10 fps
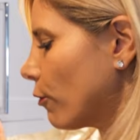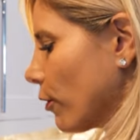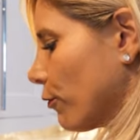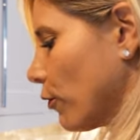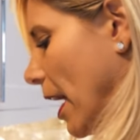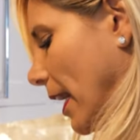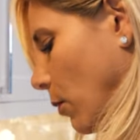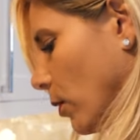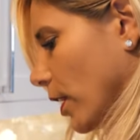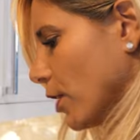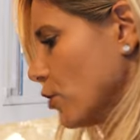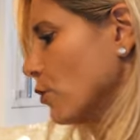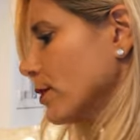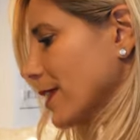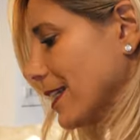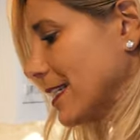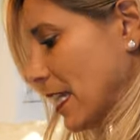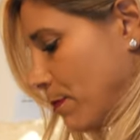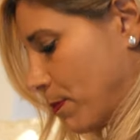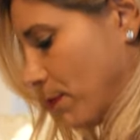For frying, we're gonna use a deep